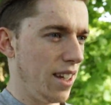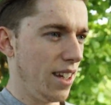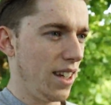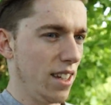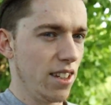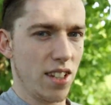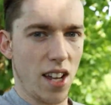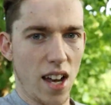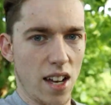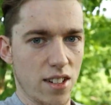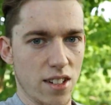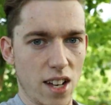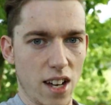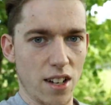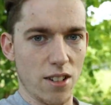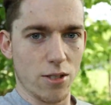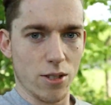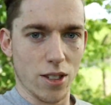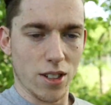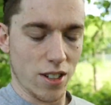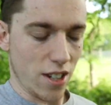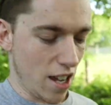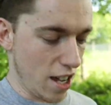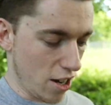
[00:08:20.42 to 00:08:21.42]
is
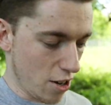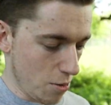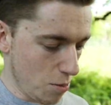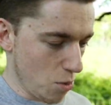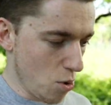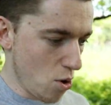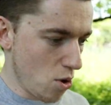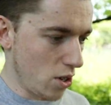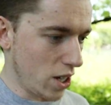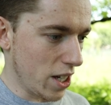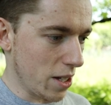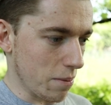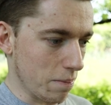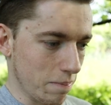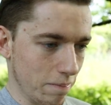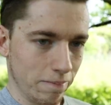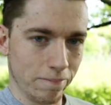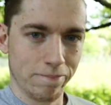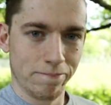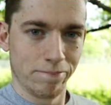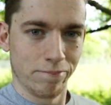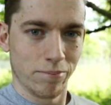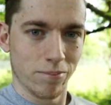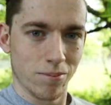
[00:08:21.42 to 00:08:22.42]
handheld, and I'm walking.
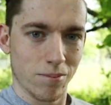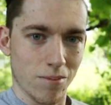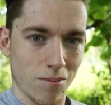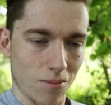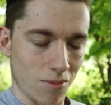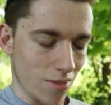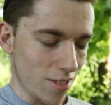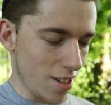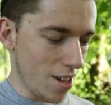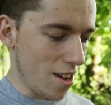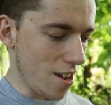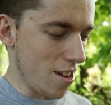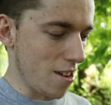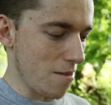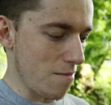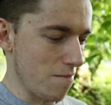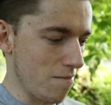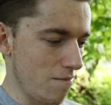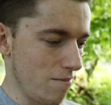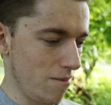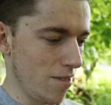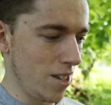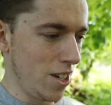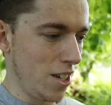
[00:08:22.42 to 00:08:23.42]

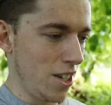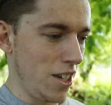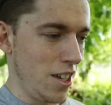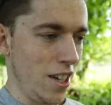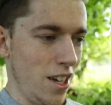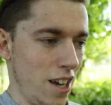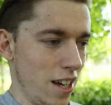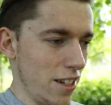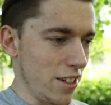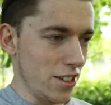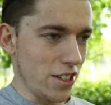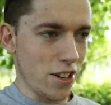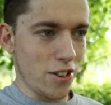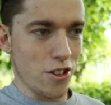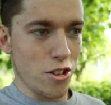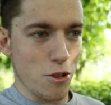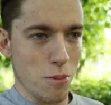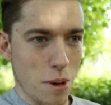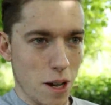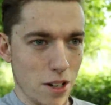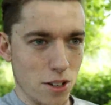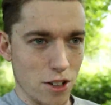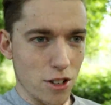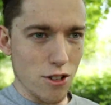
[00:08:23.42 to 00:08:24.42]
And I don't know
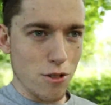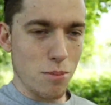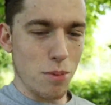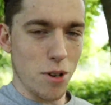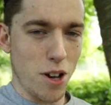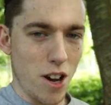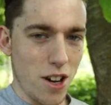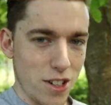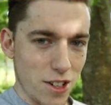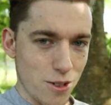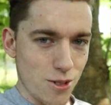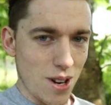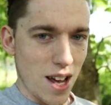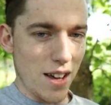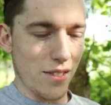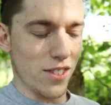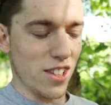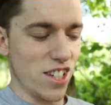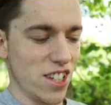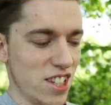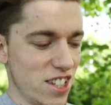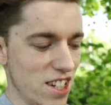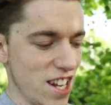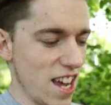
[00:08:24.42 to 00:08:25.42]
about you, but I don't have
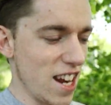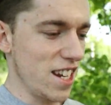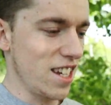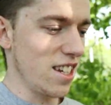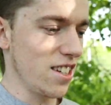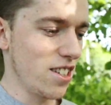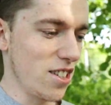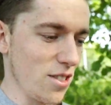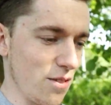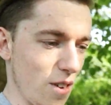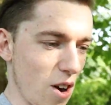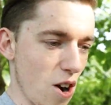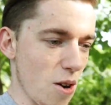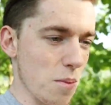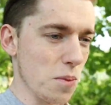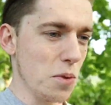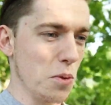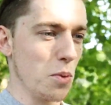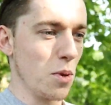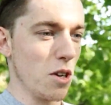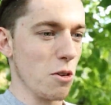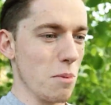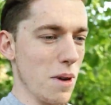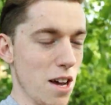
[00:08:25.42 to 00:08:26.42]
the steadiest of
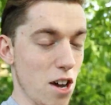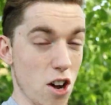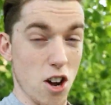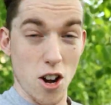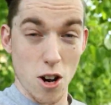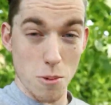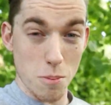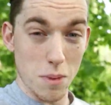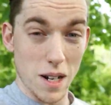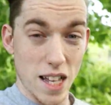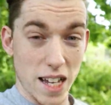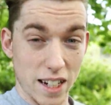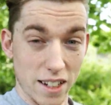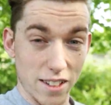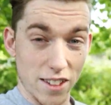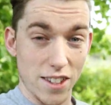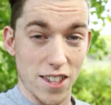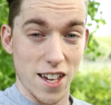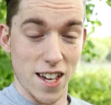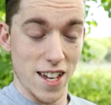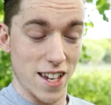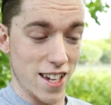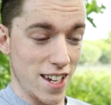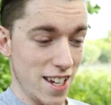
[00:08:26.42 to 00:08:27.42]
arms when I'm at arm
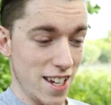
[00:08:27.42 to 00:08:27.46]
length